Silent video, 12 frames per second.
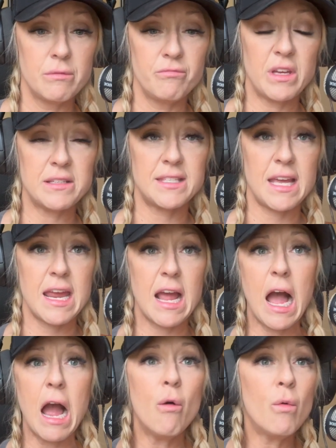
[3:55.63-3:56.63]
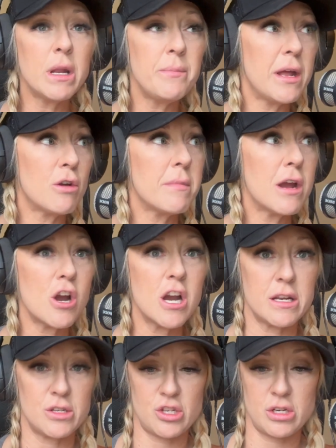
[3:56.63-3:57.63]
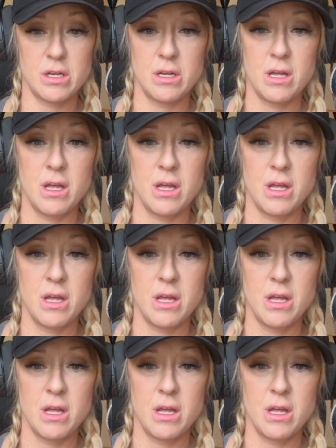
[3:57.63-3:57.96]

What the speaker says: They say, I want a better marriage,